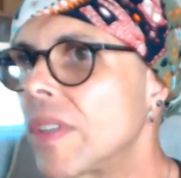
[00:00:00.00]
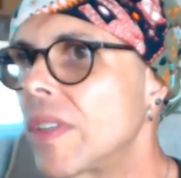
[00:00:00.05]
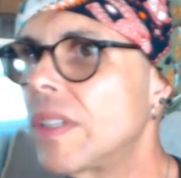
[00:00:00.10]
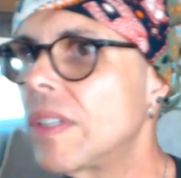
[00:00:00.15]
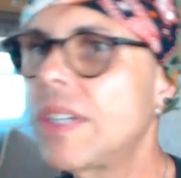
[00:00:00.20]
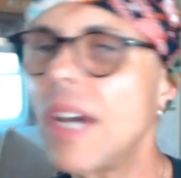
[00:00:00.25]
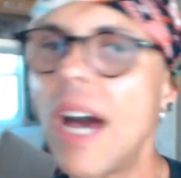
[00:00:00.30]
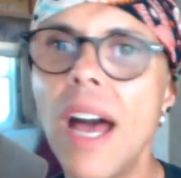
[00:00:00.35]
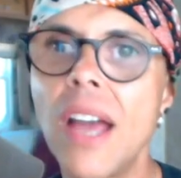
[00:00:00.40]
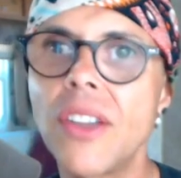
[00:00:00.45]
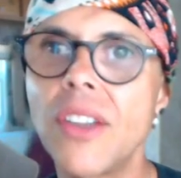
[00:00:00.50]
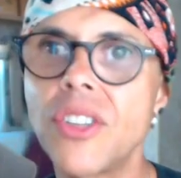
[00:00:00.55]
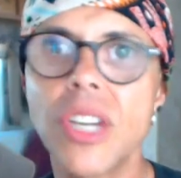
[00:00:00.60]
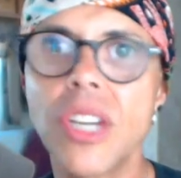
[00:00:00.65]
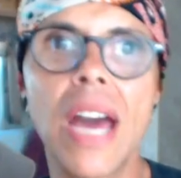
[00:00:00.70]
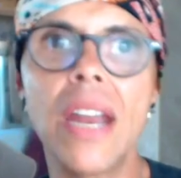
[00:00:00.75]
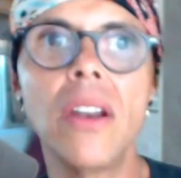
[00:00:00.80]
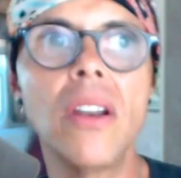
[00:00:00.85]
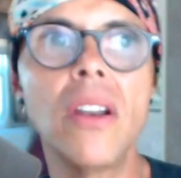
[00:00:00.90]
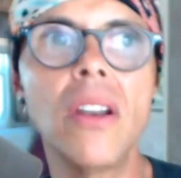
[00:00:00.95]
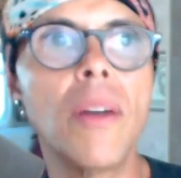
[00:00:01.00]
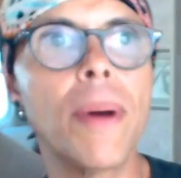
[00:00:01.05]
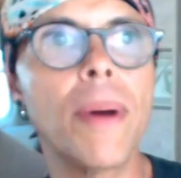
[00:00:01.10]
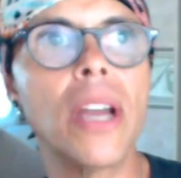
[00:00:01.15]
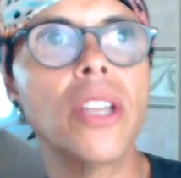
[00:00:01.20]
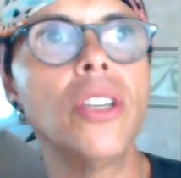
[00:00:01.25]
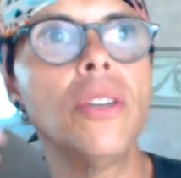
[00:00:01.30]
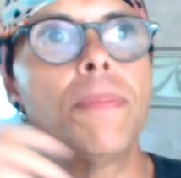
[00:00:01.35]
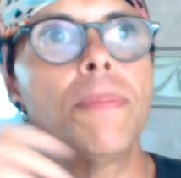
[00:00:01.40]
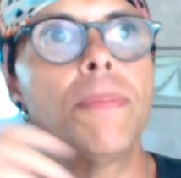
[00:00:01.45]
gosh, I don't know
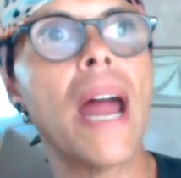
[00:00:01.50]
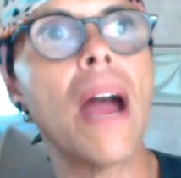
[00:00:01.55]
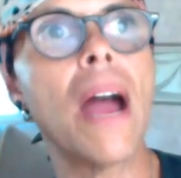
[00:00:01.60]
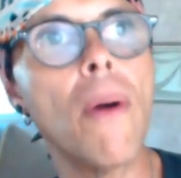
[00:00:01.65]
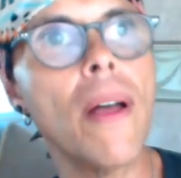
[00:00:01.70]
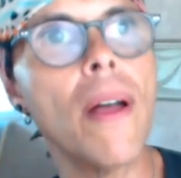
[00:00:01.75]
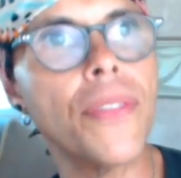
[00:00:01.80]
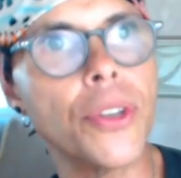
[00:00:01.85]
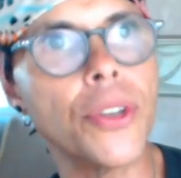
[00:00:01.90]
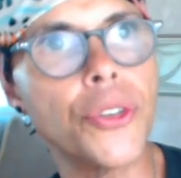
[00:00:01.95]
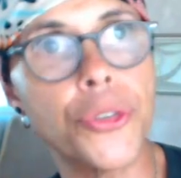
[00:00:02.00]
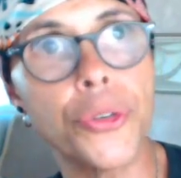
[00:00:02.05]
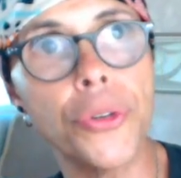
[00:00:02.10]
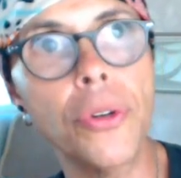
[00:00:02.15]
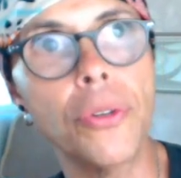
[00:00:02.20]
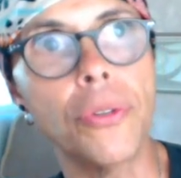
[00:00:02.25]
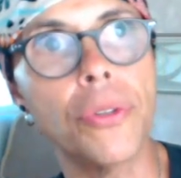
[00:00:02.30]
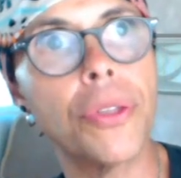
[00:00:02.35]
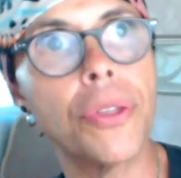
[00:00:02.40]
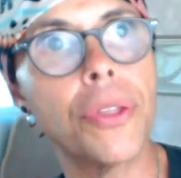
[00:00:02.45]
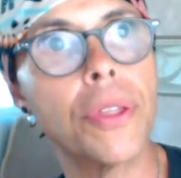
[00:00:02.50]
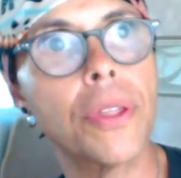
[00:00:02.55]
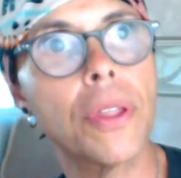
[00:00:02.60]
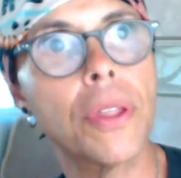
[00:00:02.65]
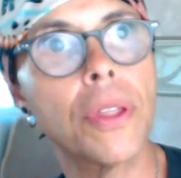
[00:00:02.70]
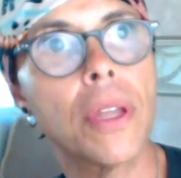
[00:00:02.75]
about you, but I want the truth.